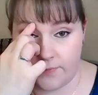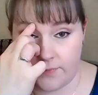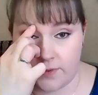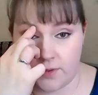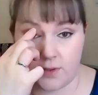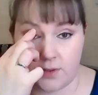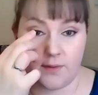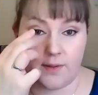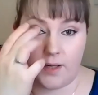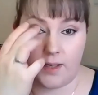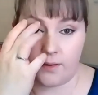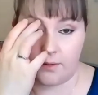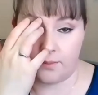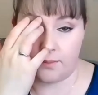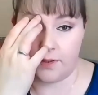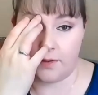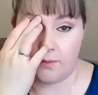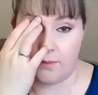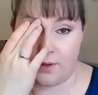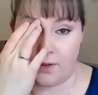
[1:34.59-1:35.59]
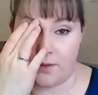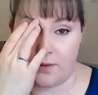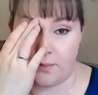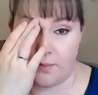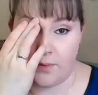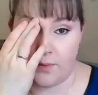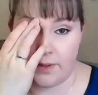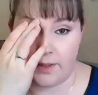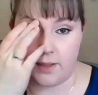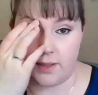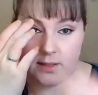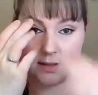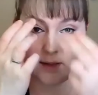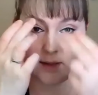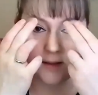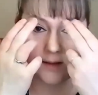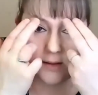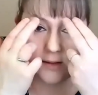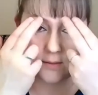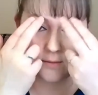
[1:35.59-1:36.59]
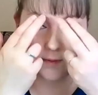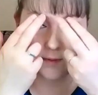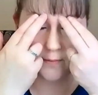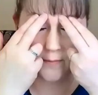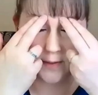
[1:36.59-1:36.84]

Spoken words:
So that'll be where the point is. So when